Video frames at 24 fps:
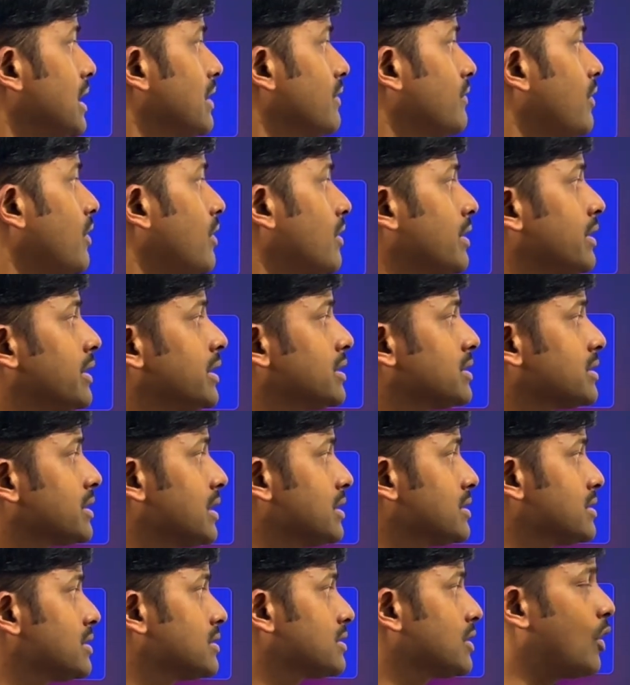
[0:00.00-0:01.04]
and Fahrenheit
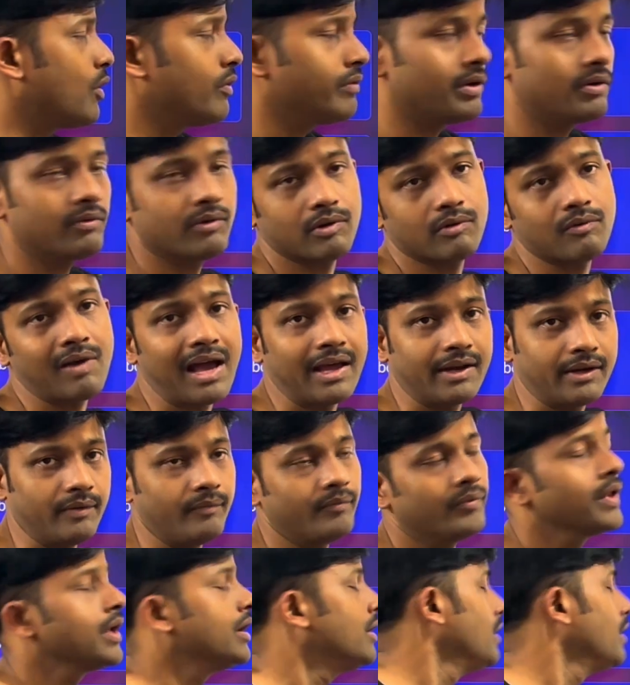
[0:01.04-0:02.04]
Celsius, how it will vary.